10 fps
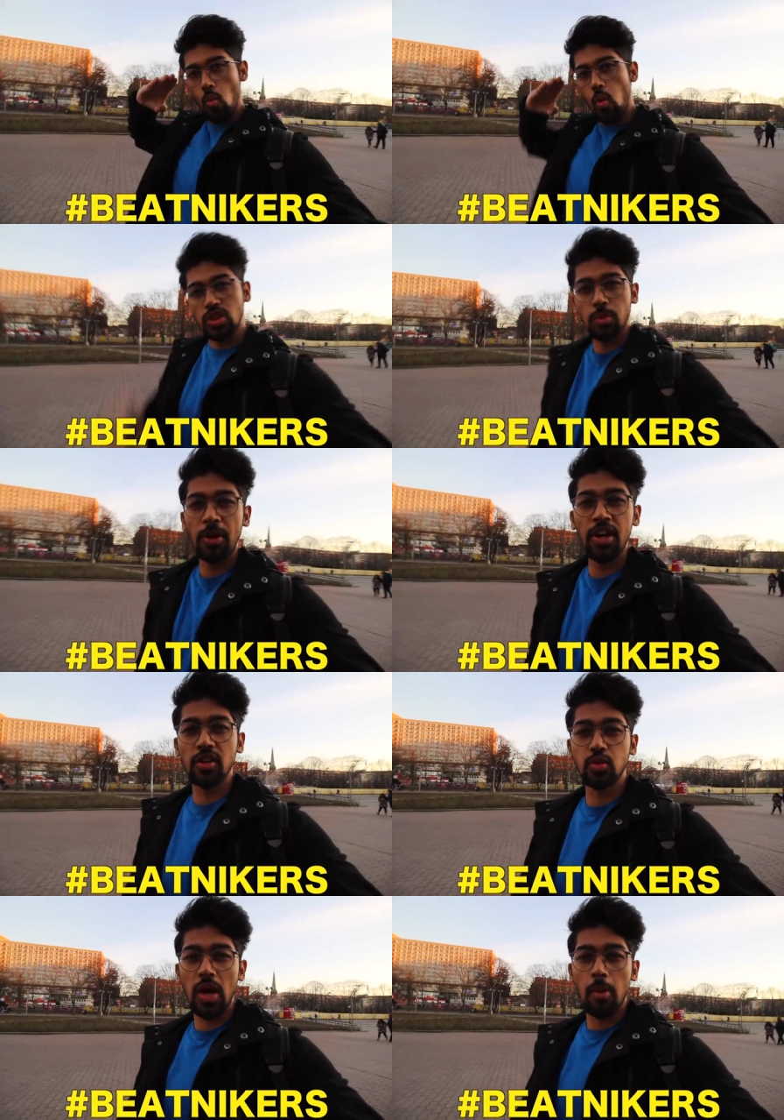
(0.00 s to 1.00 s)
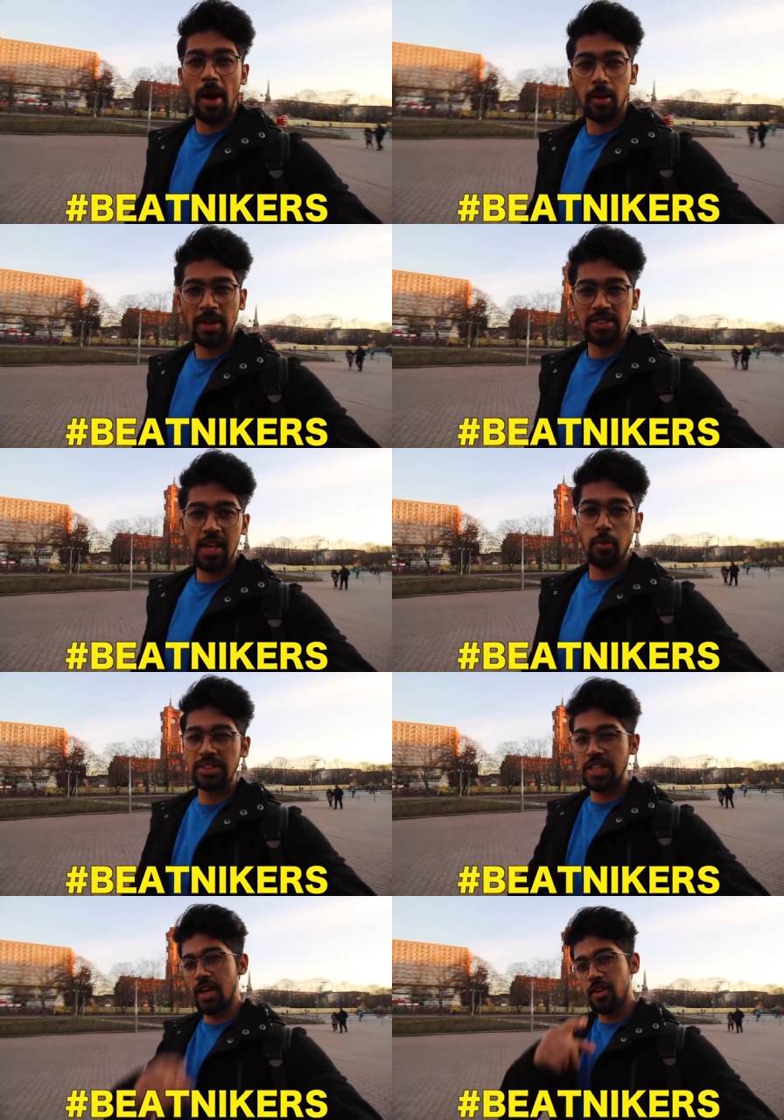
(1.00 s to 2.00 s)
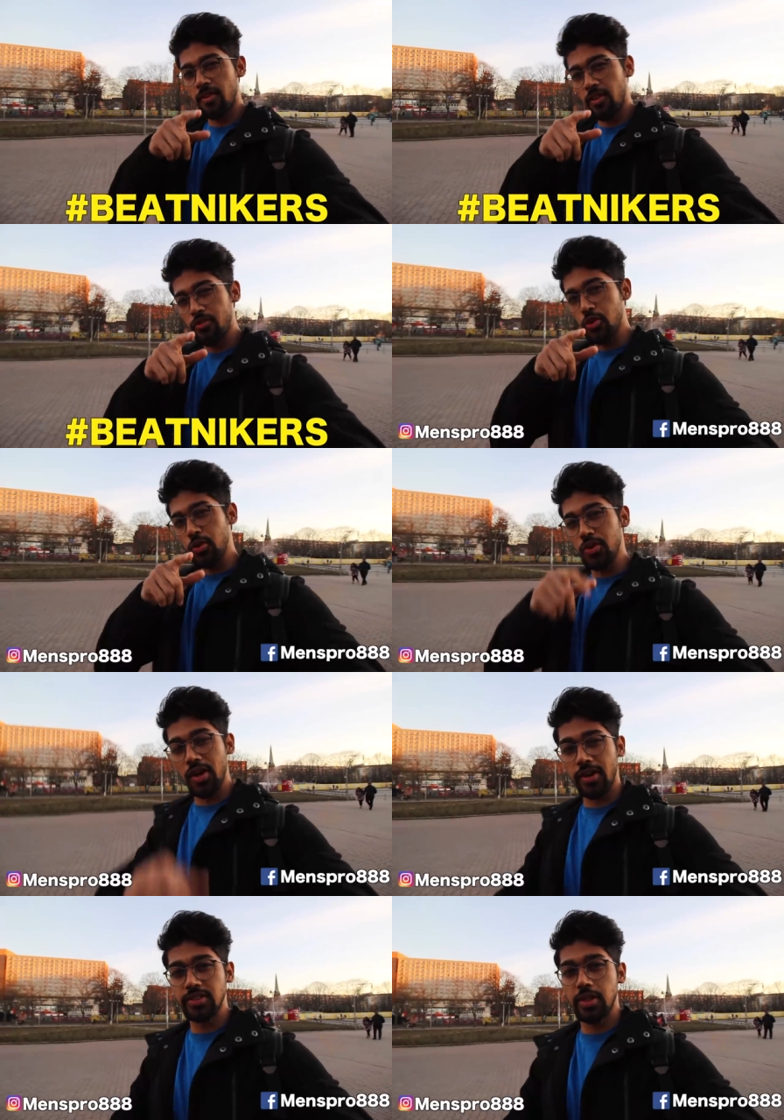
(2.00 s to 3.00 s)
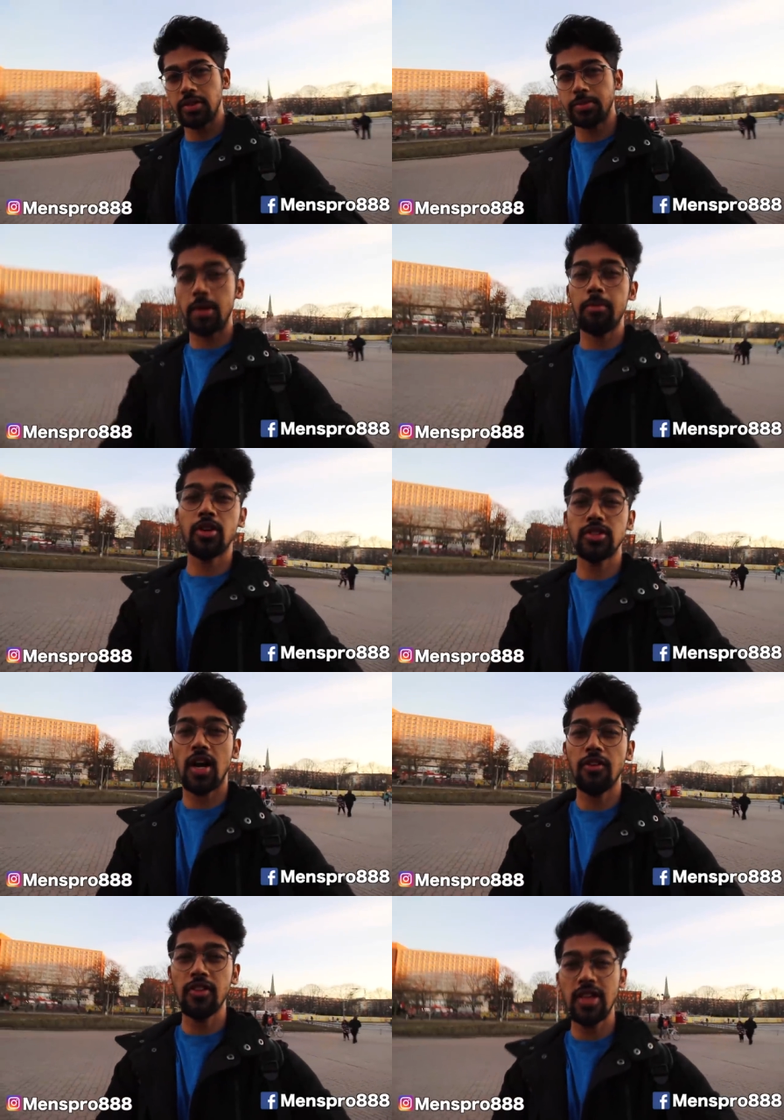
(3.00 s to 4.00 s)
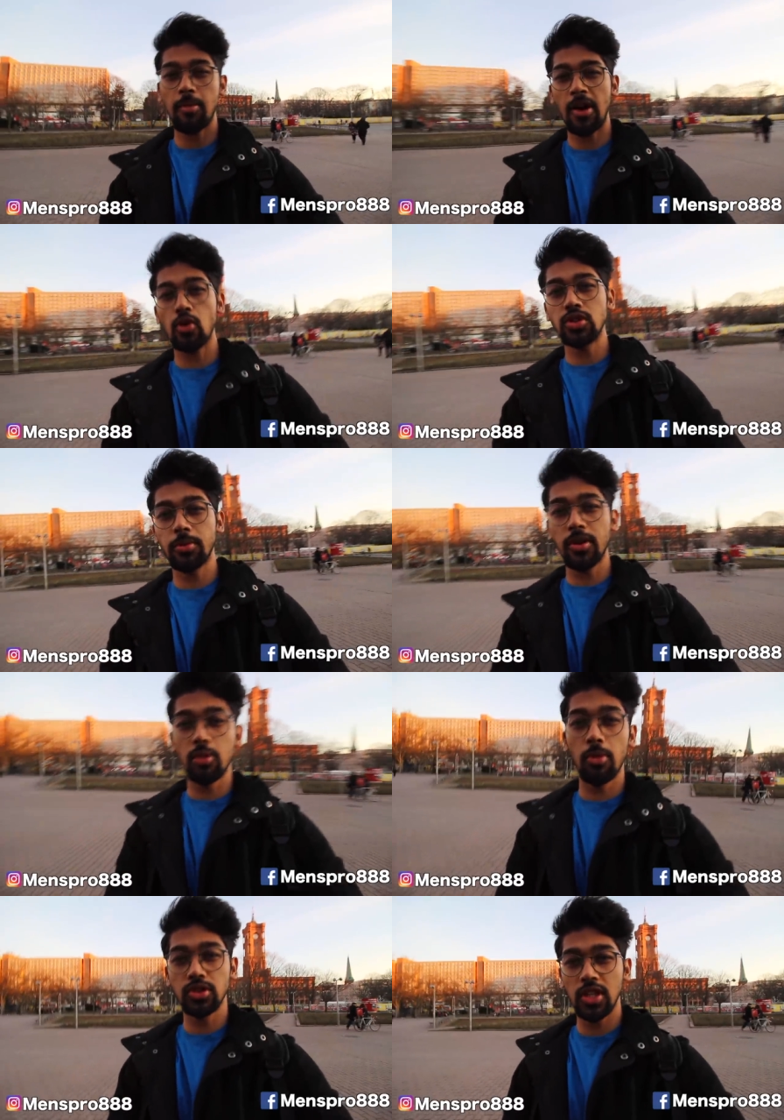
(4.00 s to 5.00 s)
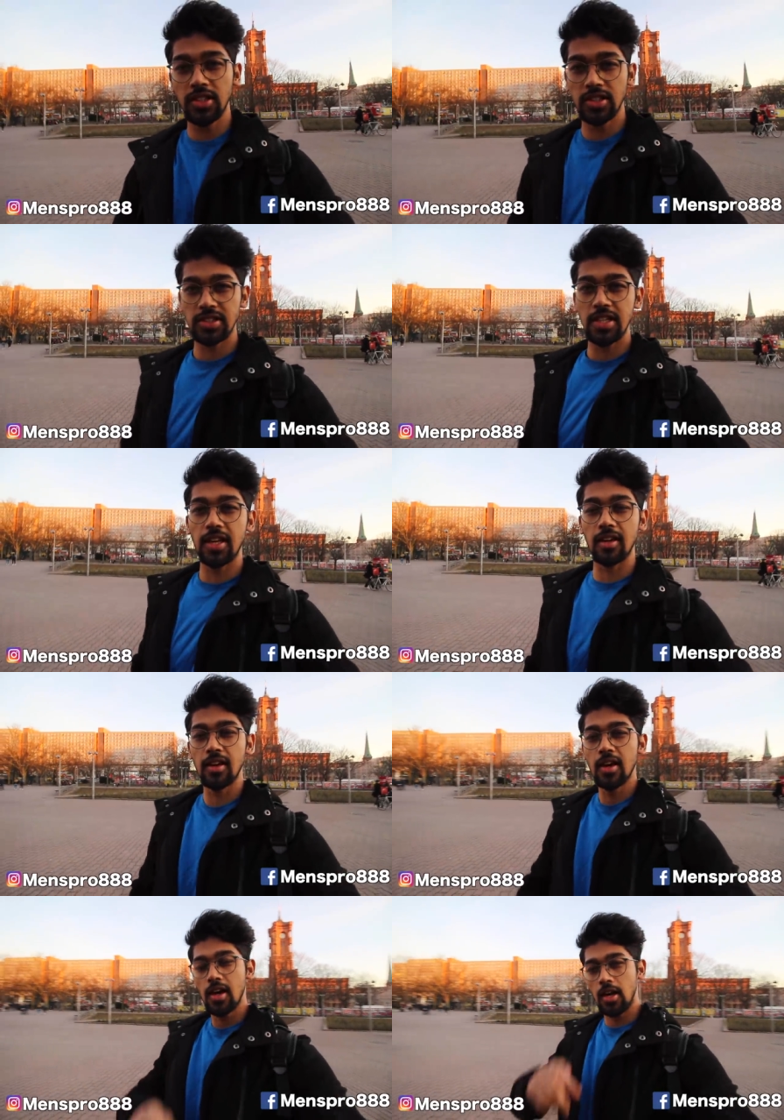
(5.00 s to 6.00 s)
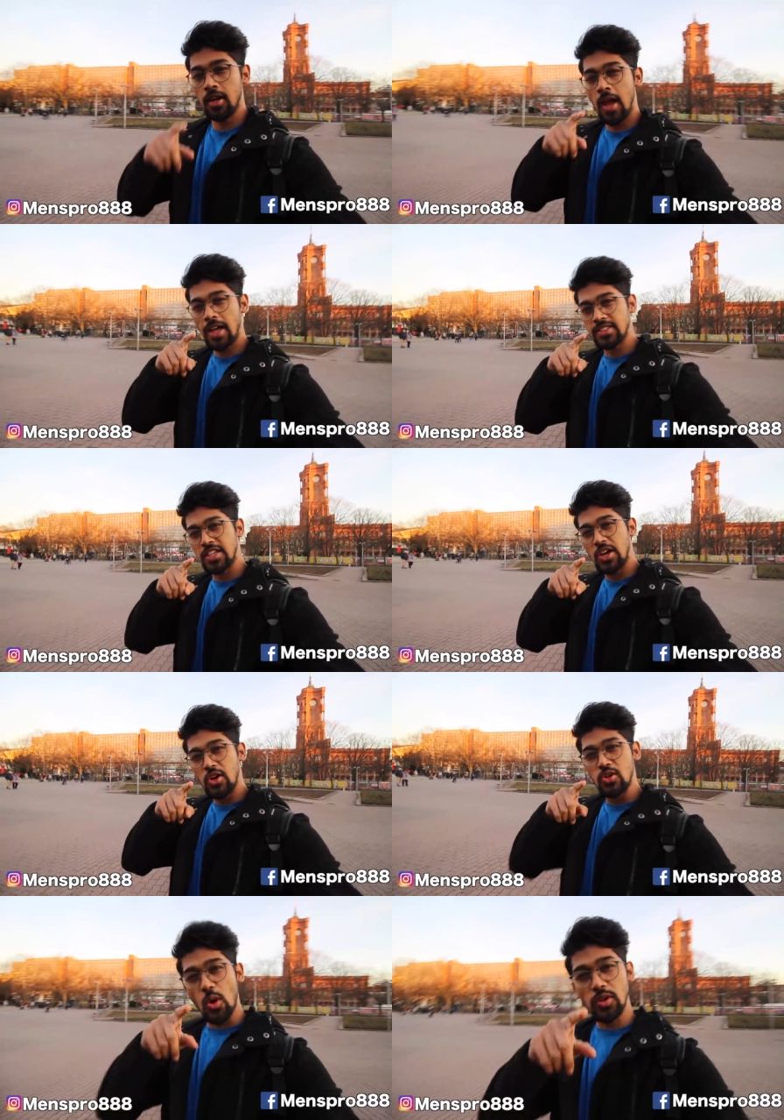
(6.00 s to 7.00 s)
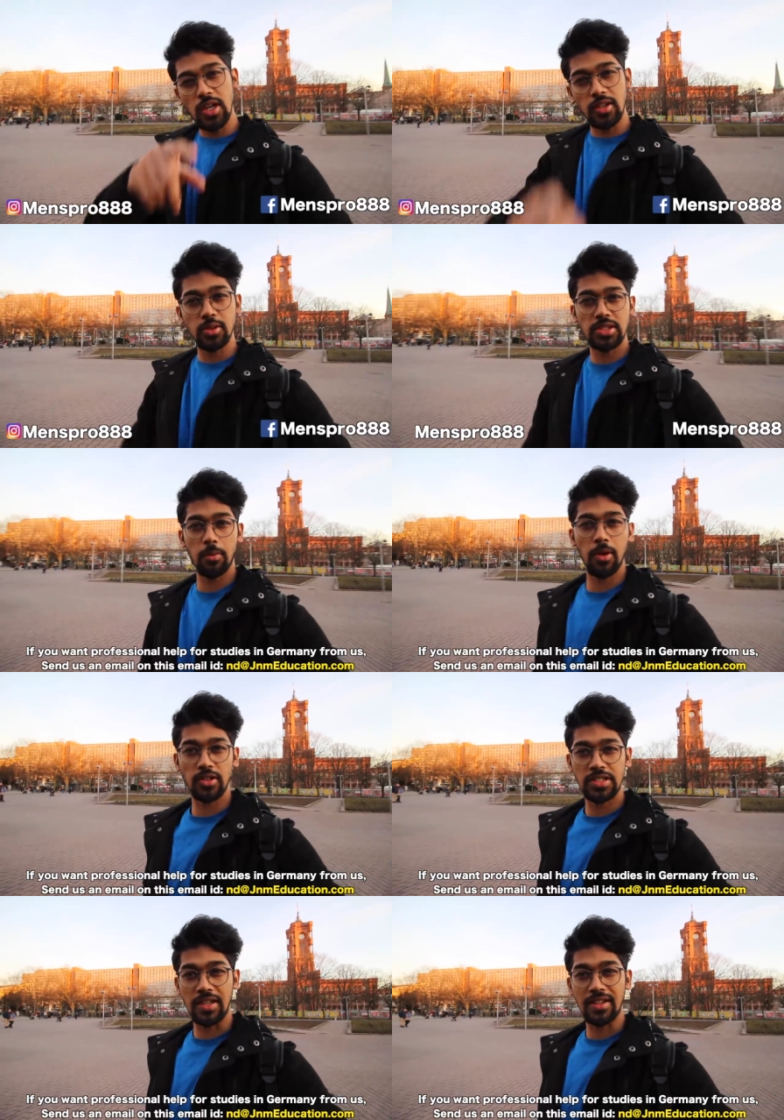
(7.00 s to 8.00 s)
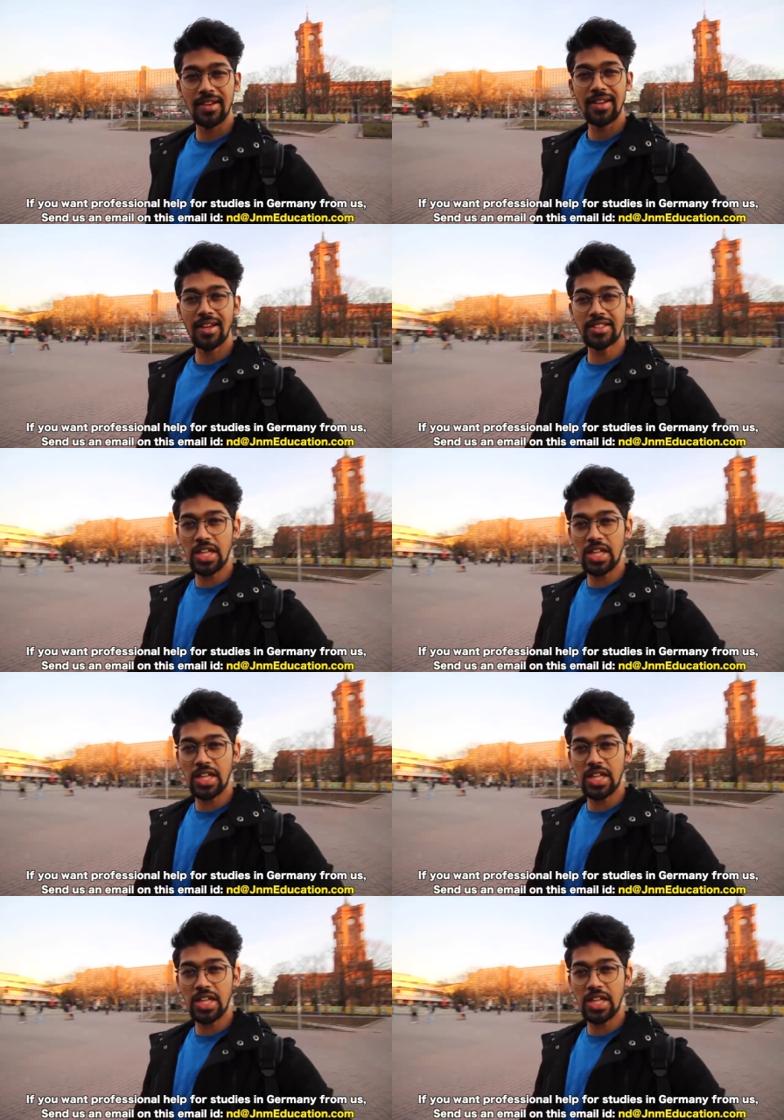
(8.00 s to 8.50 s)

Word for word: What's up Beatnikers? welcome back to my channel once again. If you're new here, consider subscribing because I feel that my goal is to bring in the most delicious thinking and enhance your intellectual escape velocity. Let's